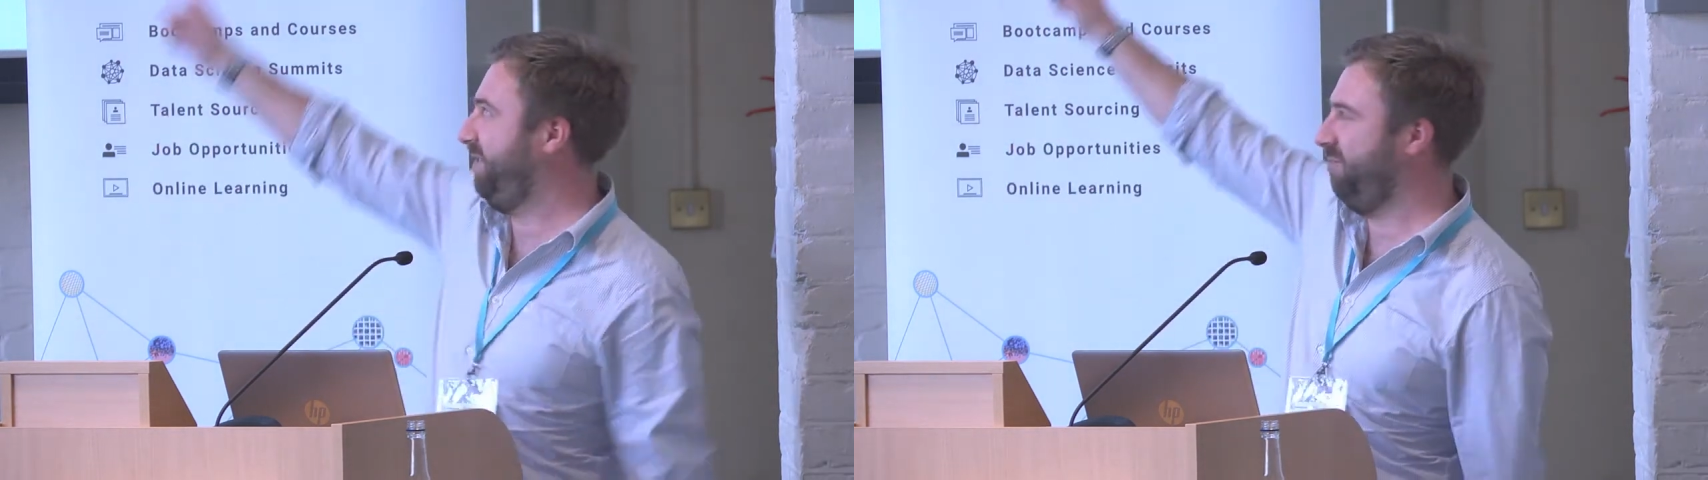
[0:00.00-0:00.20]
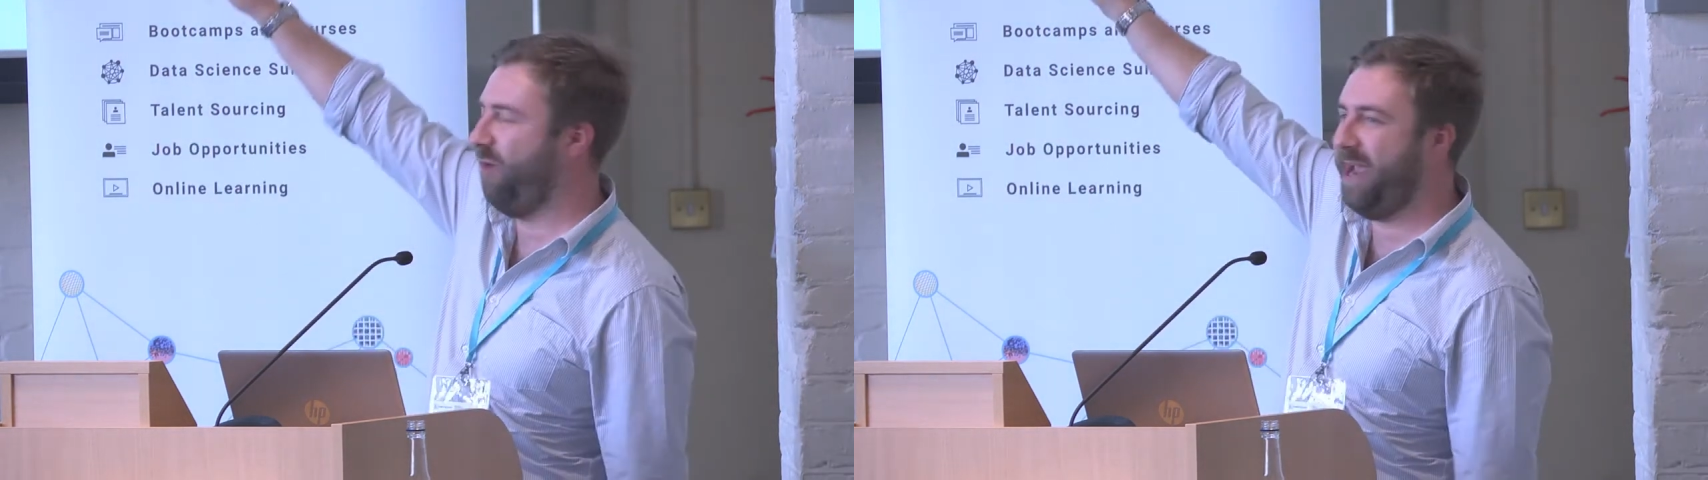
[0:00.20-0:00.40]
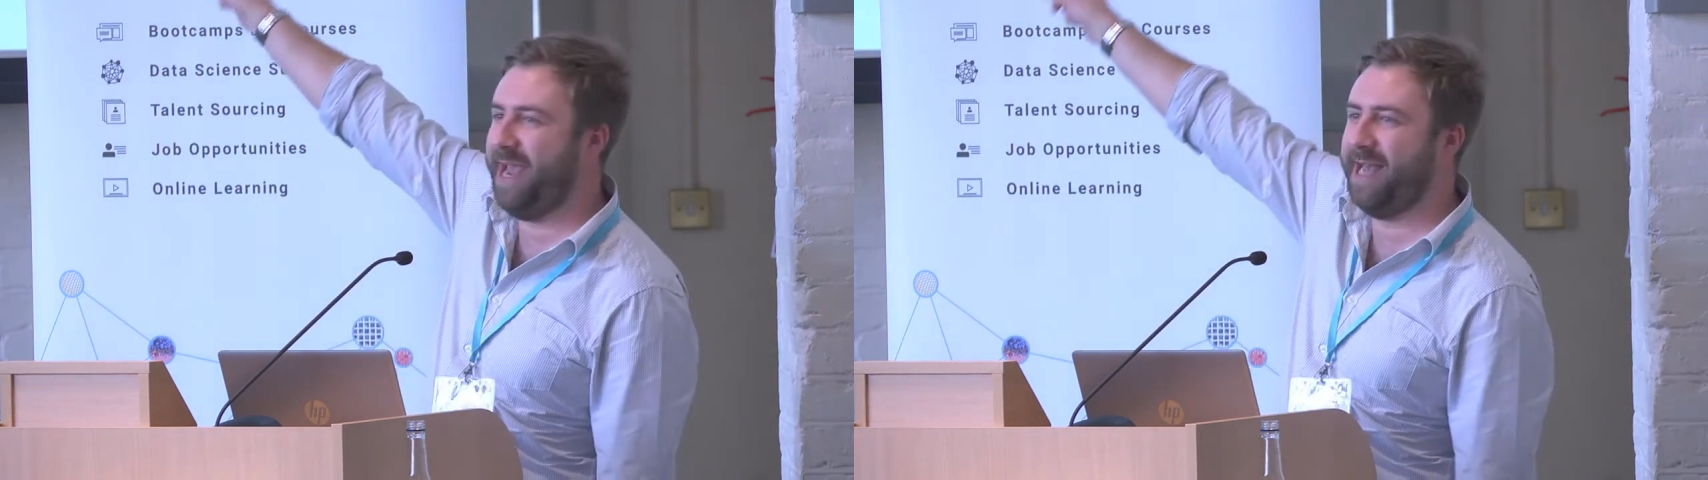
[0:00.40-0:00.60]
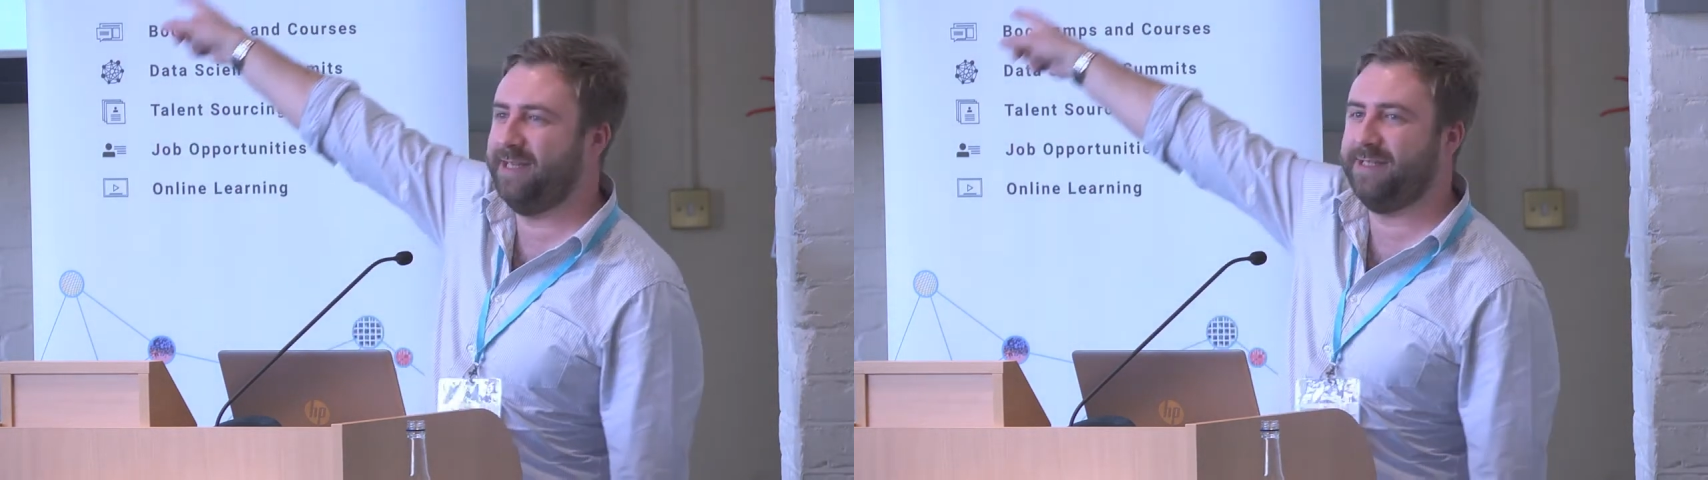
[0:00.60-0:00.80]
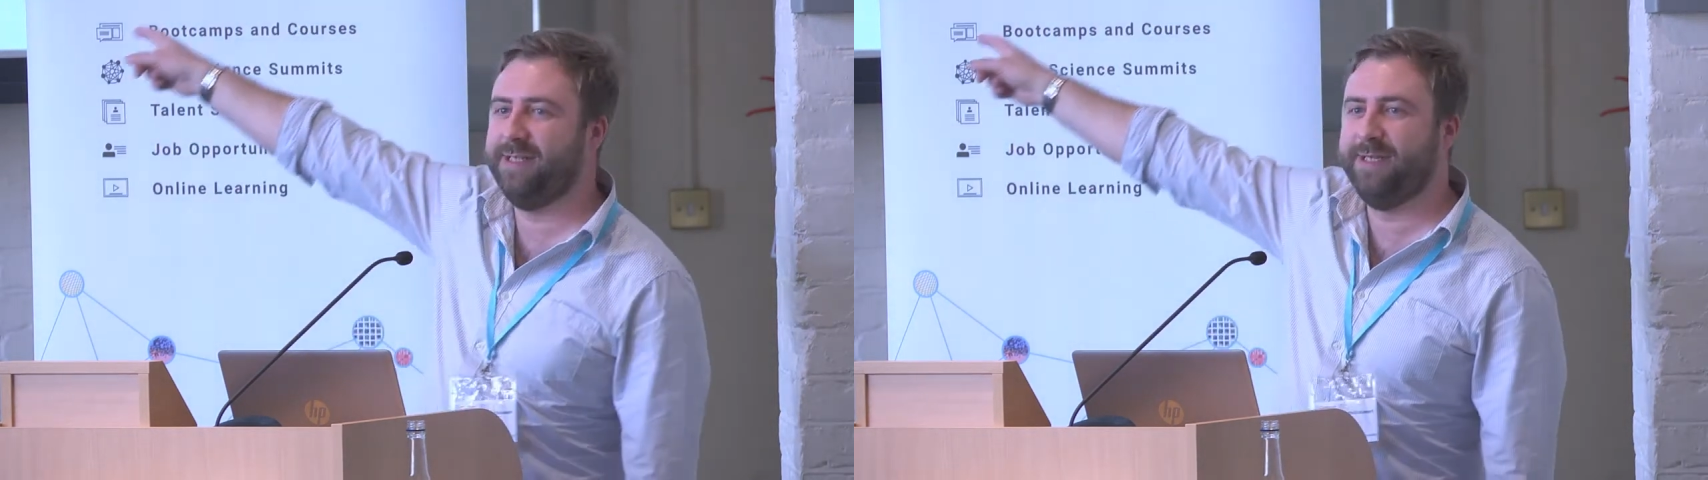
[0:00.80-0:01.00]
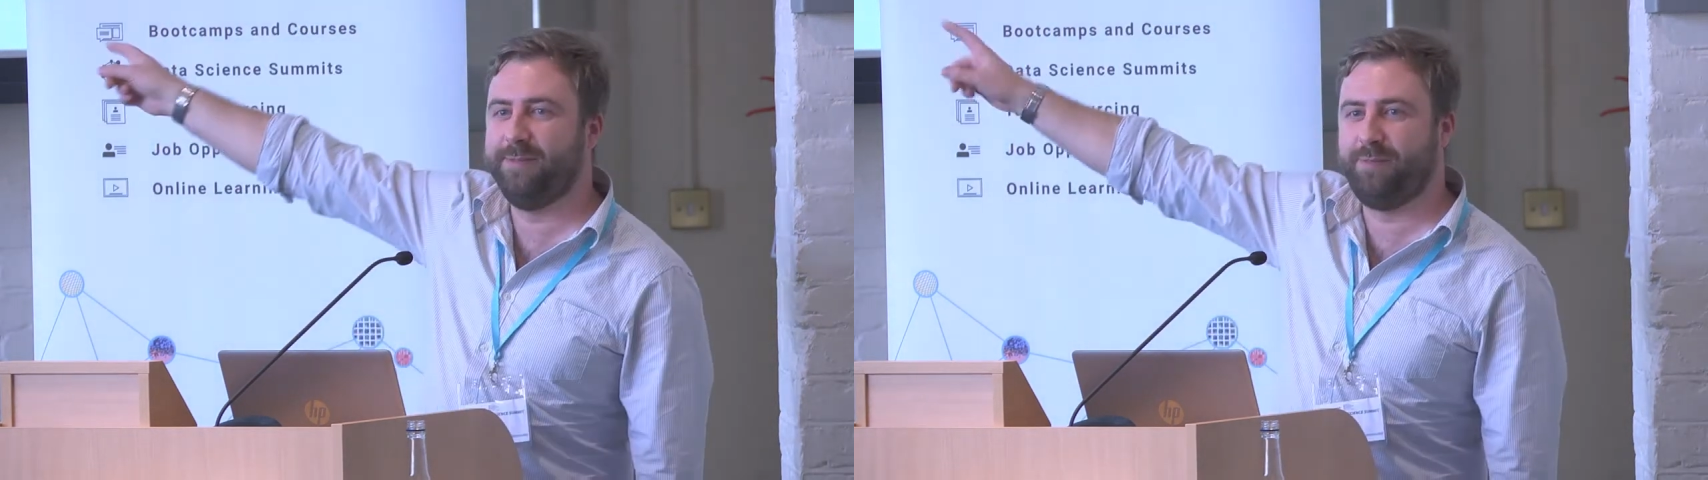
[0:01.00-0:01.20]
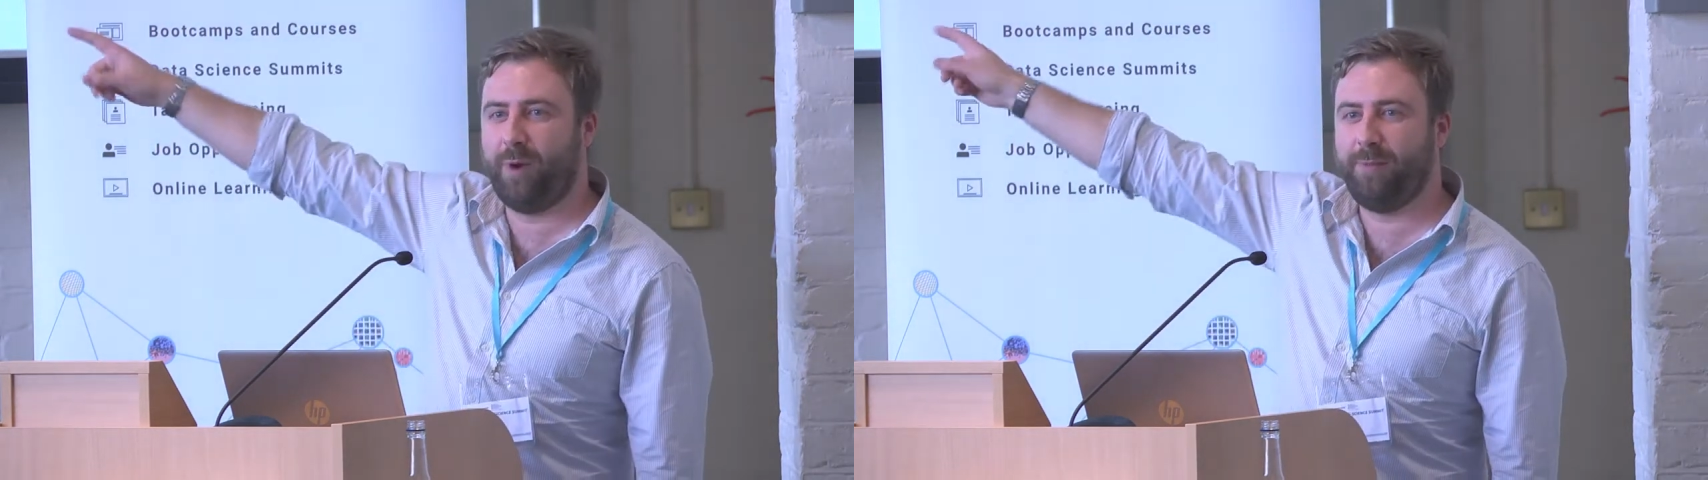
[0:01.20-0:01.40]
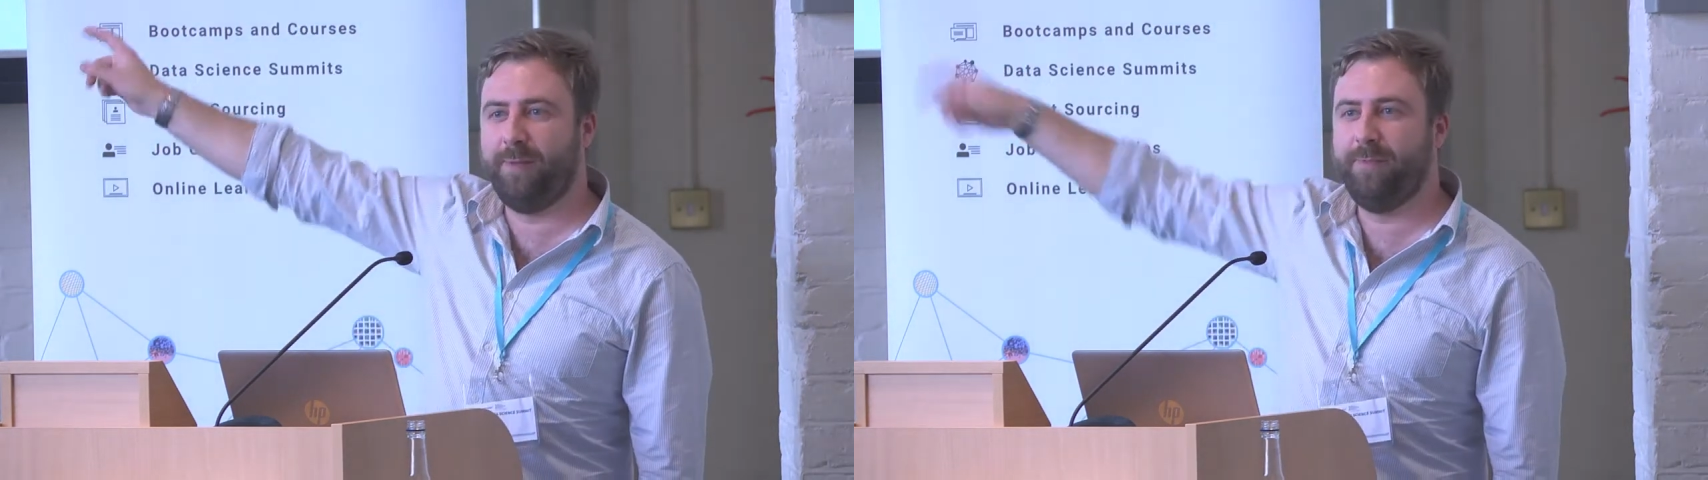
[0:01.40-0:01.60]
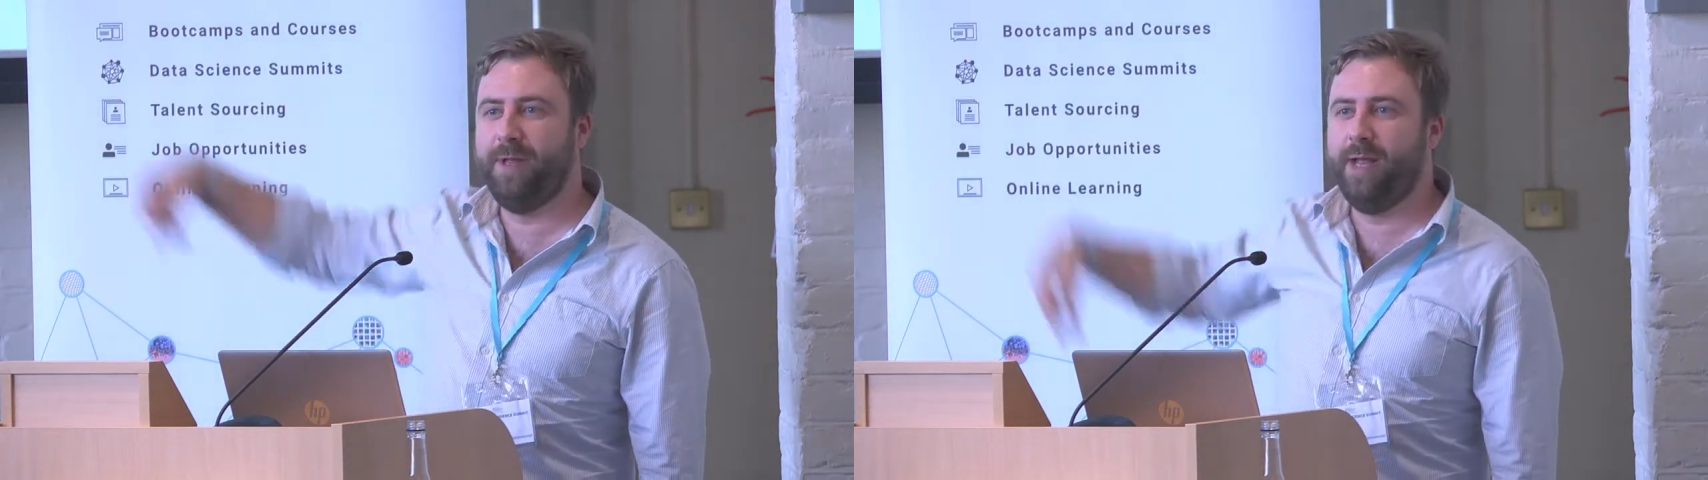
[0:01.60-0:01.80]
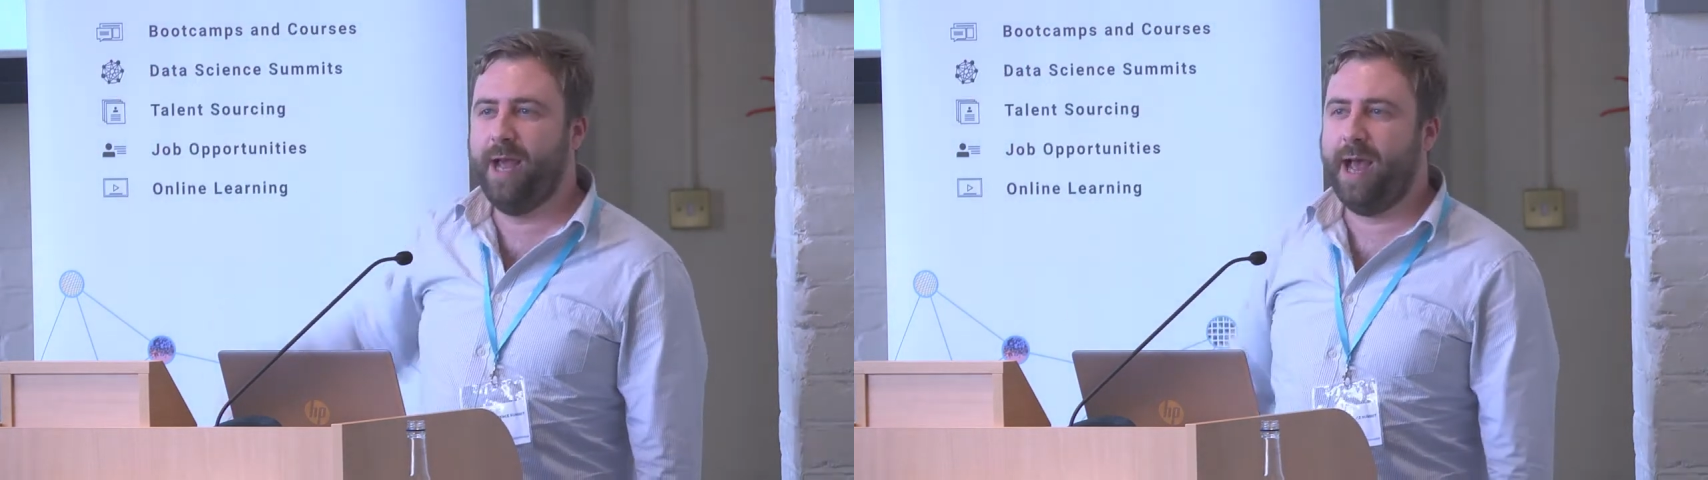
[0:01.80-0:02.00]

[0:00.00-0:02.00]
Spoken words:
this right-hand problem.